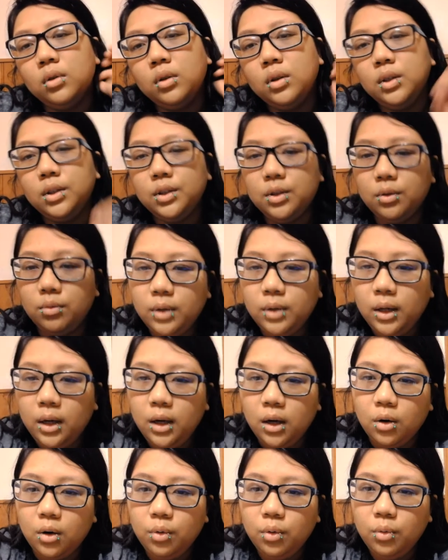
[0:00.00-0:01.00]
so
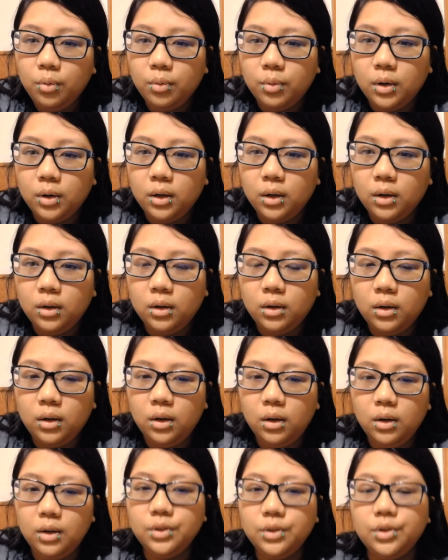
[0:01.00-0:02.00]
now,
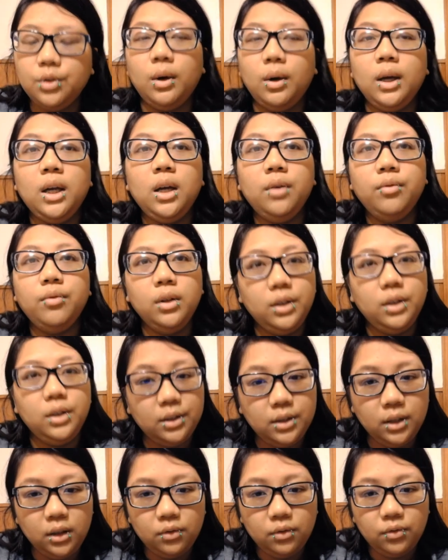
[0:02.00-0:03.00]
so I have the
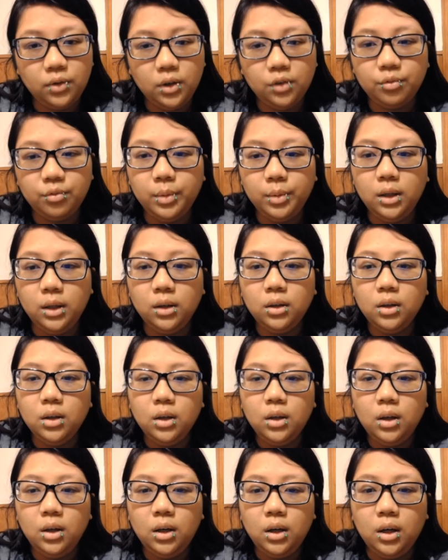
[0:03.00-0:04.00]
listing in front of me.
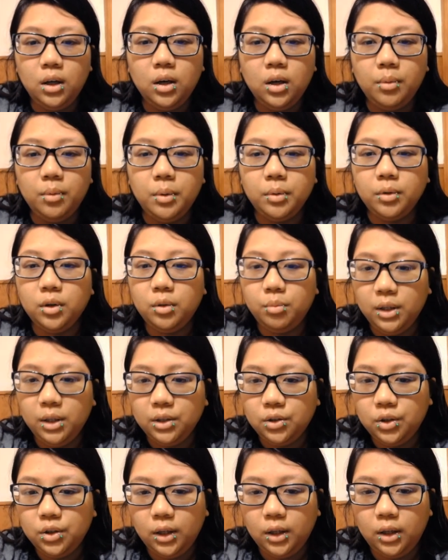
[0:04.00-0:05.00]
I'm going to press
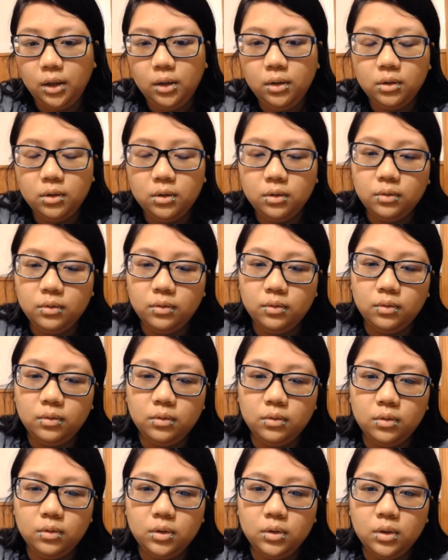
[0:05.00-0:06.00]
share.
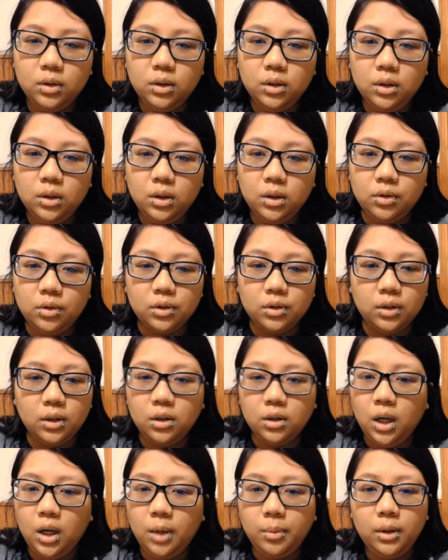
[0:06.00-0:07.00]
Just going to
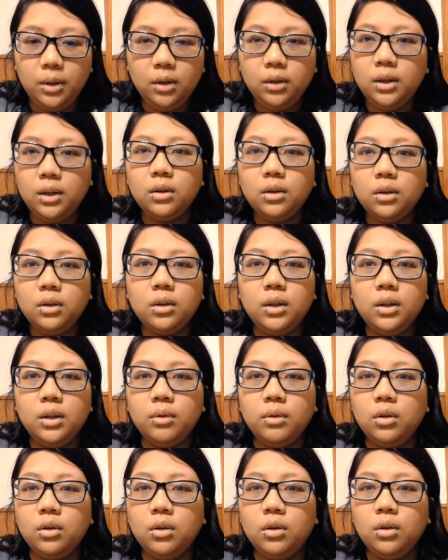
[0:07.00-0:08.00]
copy the link, and then
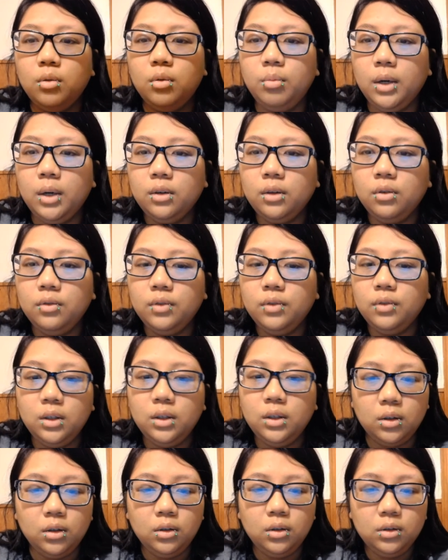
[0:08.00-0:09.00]
I'm going to go back over
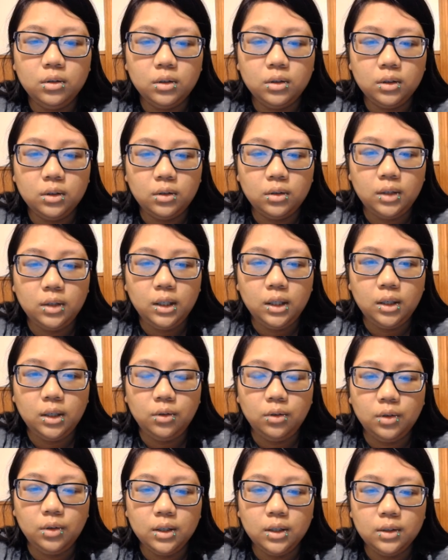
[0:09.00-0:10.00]
here. All right, now
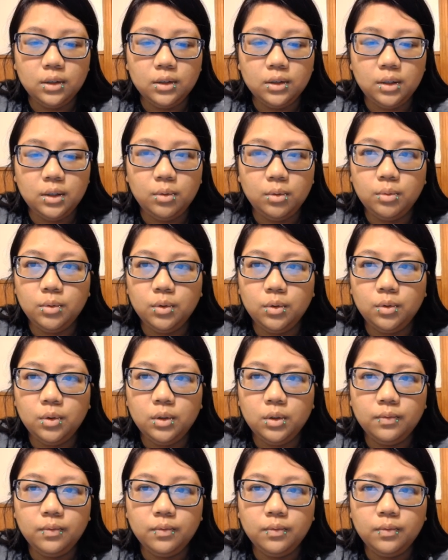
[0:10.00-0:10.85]
you guys can see what I'm doing.